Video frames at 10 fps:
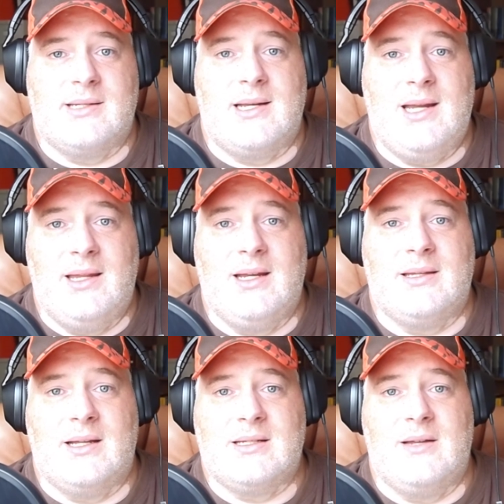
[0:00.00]
They need to get
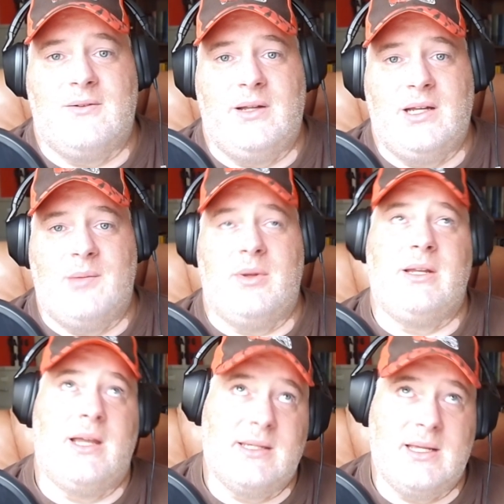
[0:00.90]
that stuff cleaned up. And
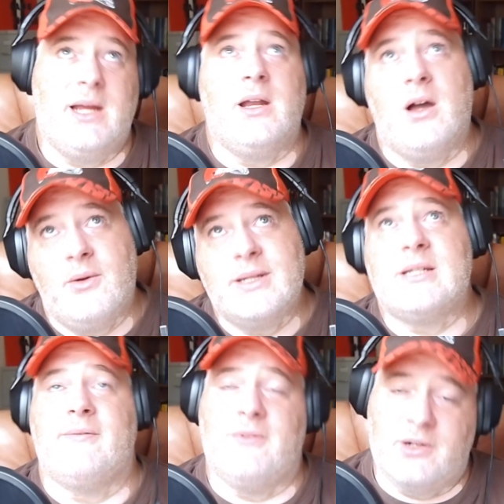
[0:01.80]
yes, I know it's
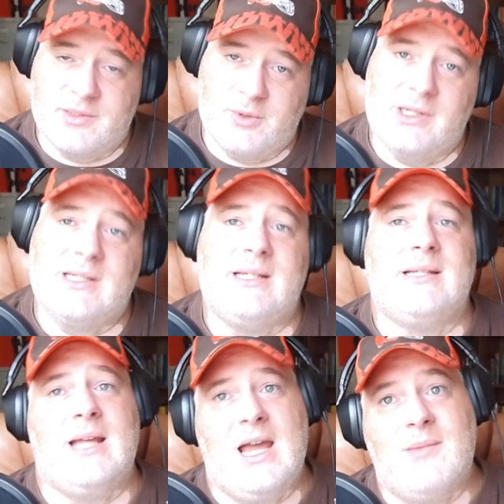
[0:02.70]
the first
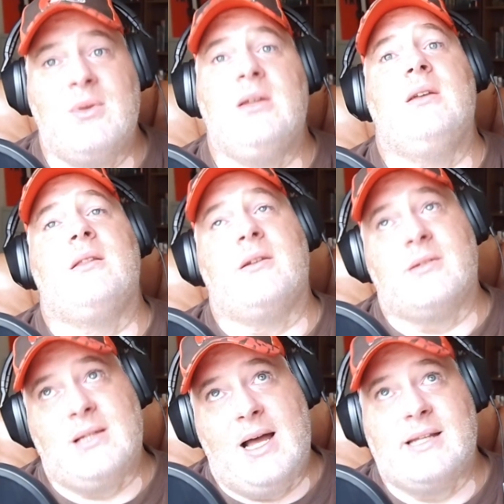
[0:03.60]
preseason game.
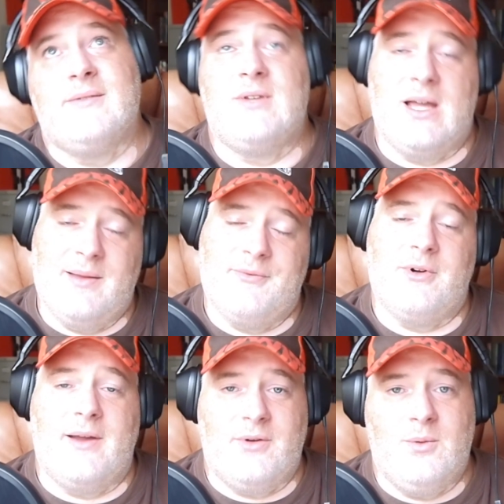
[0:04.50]
There's lots of time
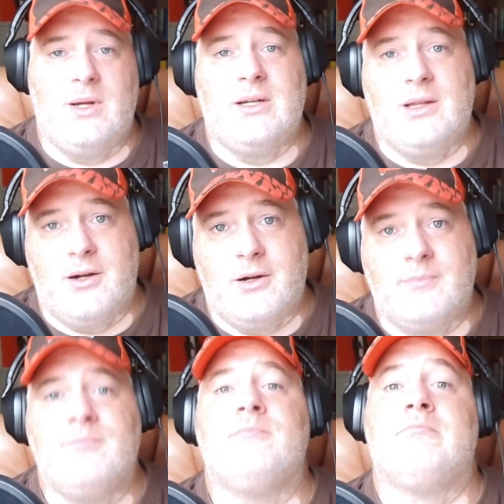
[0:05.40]
for everyone to
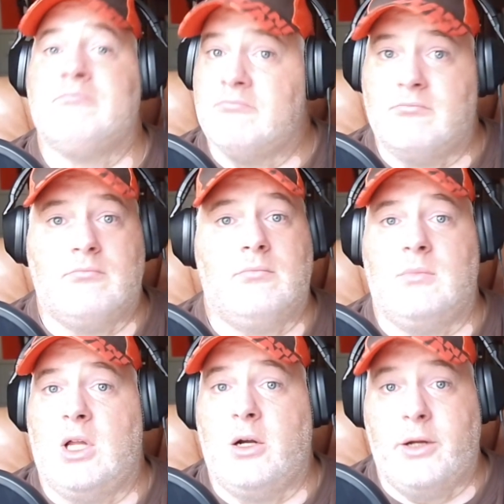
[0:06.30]
learn.
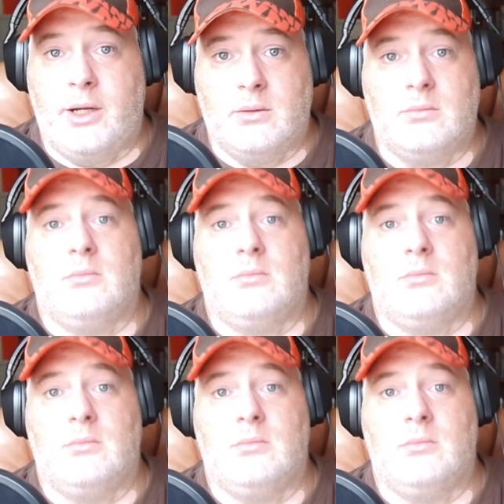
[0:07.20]
Learn it.